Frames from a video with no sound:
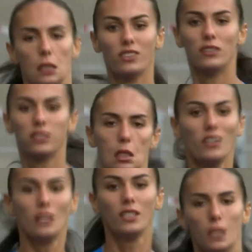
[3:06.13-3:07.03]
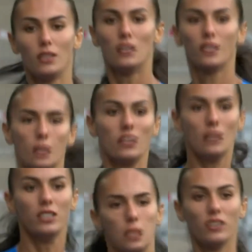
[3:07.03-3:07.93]
for
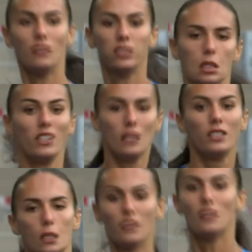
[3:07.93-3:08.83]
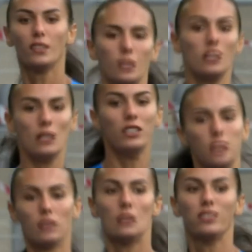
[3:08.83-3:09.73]
second, third and fourth
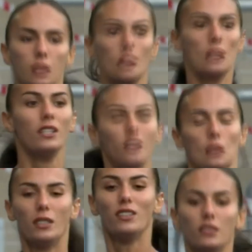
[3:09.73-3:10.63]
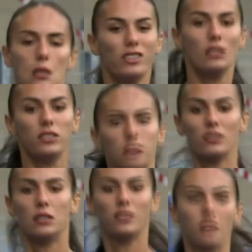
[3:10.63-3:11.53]
behind her. Very
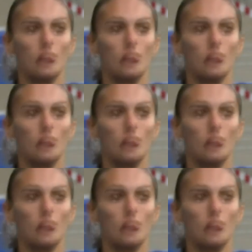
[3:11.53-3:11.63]
smooth